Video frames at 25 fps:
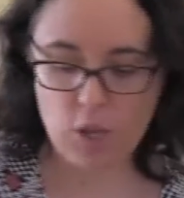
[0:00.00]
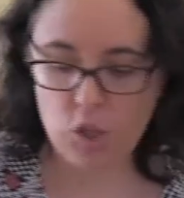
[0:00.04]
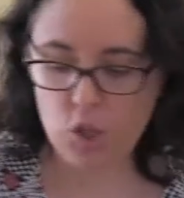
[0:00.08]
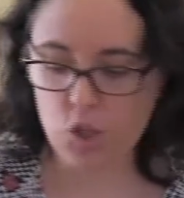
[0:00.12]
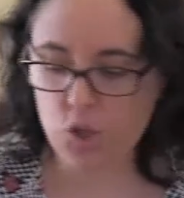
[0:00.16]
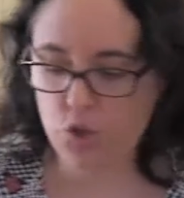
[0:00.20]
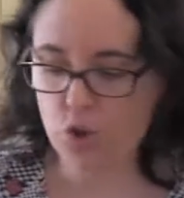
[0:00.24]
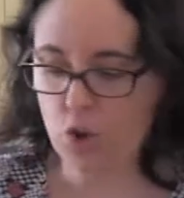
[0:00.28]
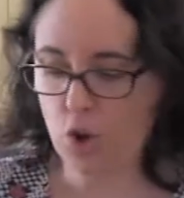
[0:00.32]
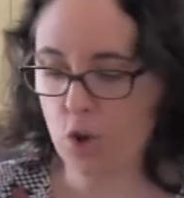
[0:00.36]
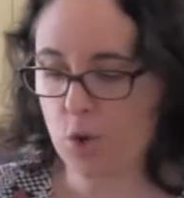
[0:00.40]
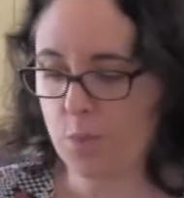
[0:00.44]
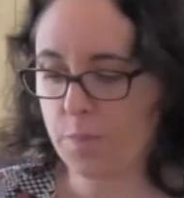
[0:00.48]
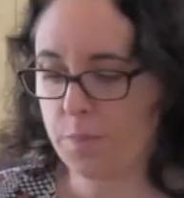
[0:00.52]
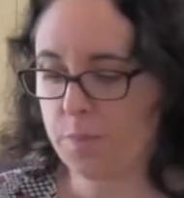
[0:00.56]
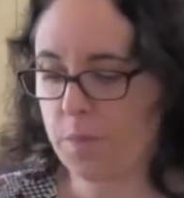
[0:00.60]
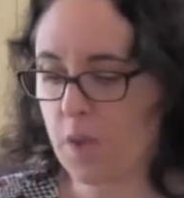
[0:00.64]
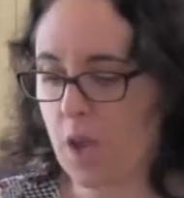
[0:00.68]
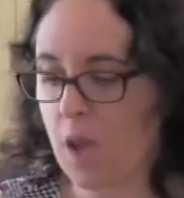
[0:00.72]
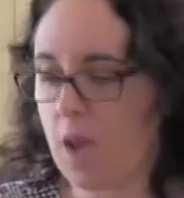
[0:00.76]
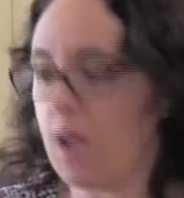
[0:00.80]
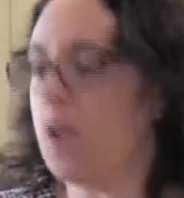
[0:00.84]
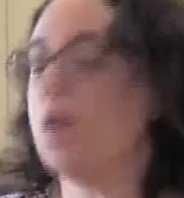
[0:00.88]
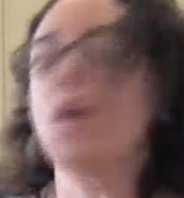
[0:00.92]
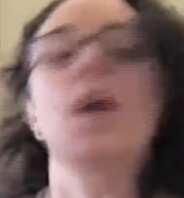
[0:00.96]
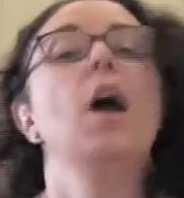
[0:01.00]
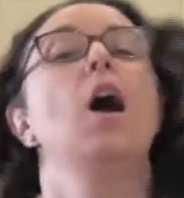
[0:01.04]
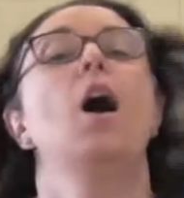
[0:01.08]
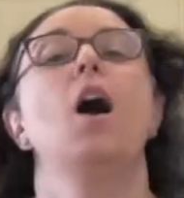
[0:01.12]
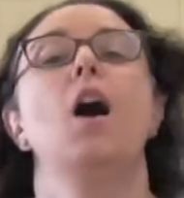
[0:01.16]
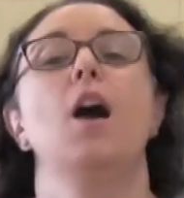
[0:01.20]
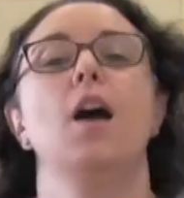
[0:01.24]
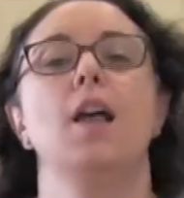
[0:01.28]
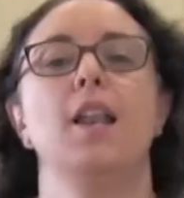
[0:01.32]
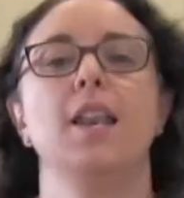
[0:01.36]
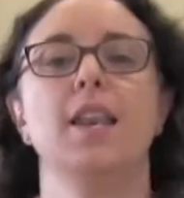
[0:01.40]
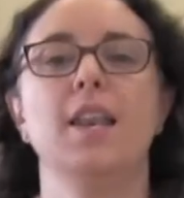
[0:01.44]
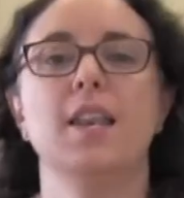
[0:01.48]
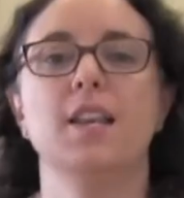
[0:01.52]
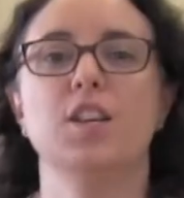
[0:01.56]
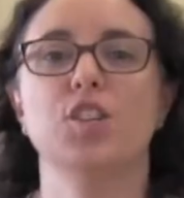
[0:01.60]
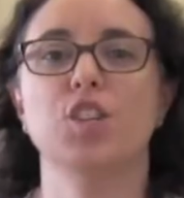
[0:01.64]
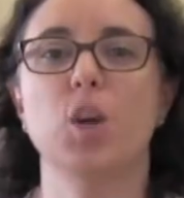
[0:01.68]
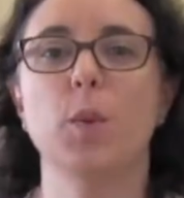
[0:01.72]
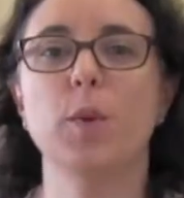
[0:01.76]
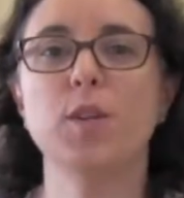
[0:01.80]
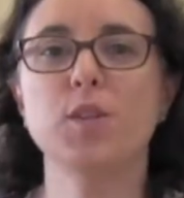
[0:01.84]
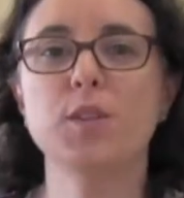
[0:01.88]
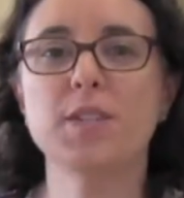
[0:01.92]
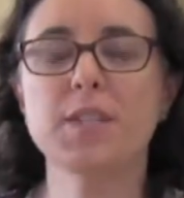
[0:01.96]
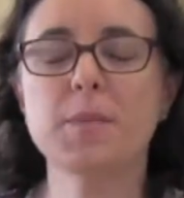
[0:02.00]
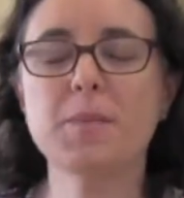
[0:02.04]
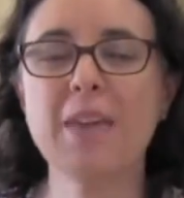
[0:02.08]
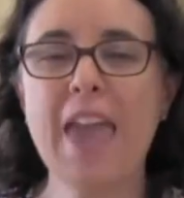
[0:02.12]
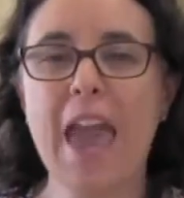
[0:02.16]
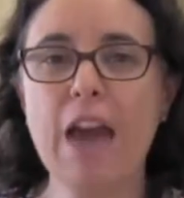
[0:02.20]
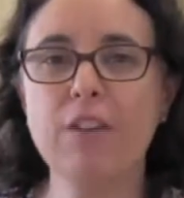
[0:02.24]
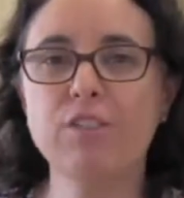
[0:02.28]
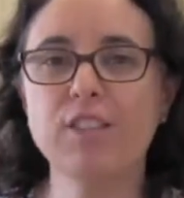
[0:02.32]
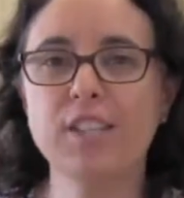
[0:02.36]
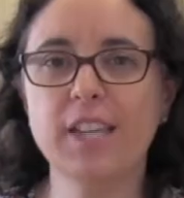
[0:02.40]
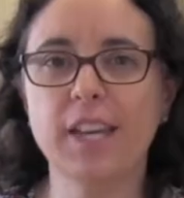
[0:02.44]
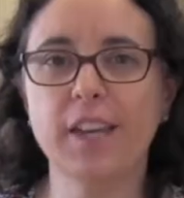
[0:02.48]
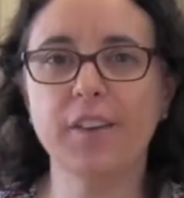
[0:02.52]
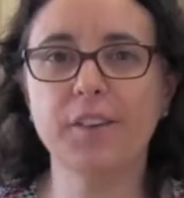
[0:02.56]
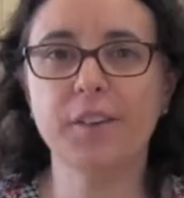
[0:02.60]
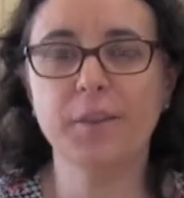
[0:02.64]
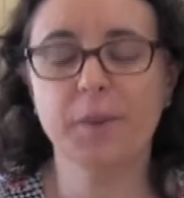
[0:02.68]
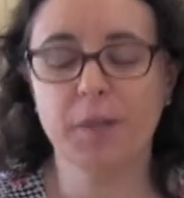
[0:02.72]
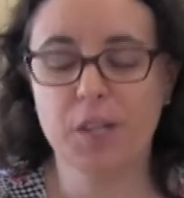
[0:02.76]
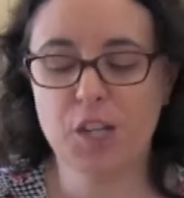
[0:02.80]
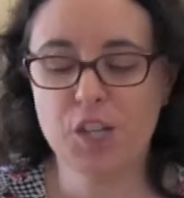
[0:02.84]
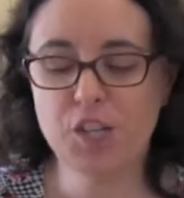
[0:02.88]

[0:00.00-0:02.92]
So, shall we do some counting?